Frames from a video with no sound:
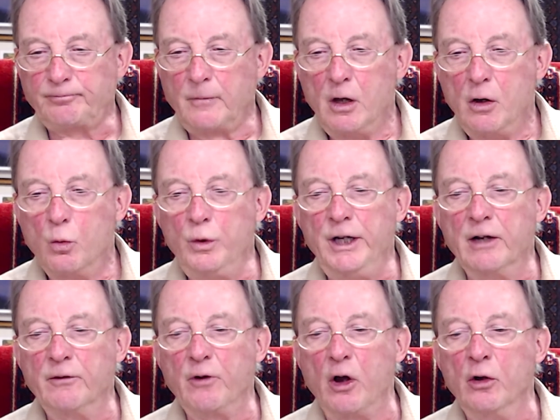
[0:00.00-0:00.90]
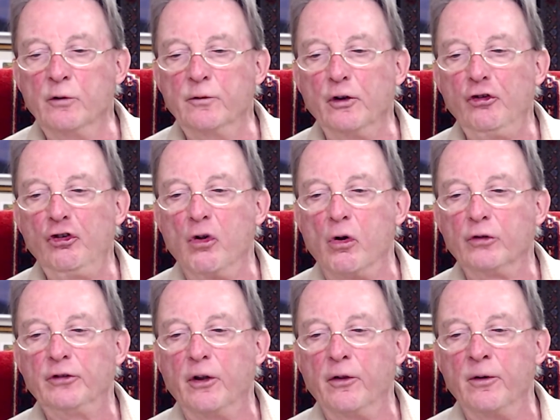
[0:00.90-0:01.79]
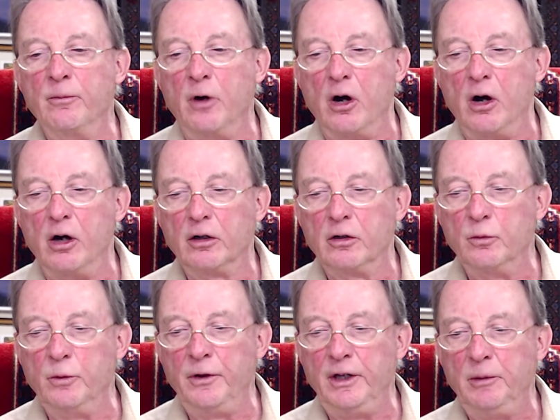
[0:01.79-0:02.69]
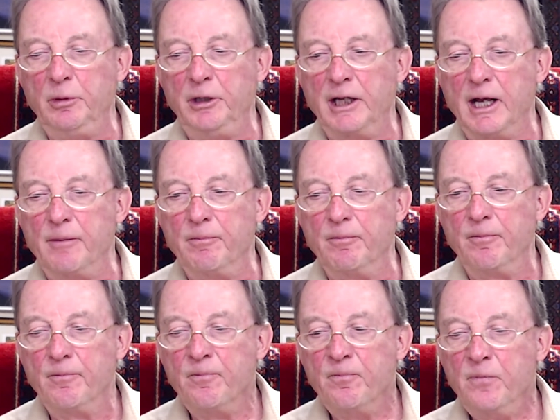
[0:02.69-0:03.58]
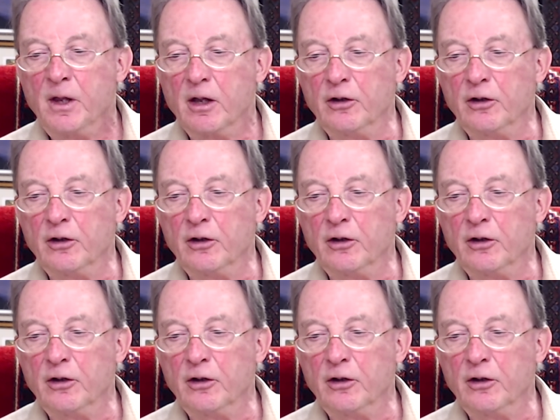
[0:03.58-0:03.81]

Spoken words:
"We have overshot the mark with EBM and